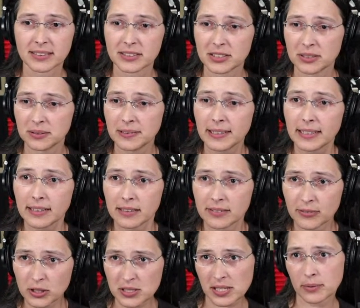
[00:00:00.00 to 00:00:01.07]
So the
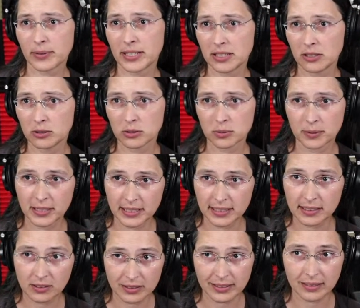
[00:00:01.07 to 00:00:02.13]
first thing we need to do is we need to
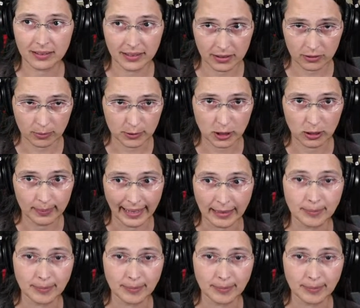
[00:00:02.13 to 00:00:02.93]
look at our interrupt callback,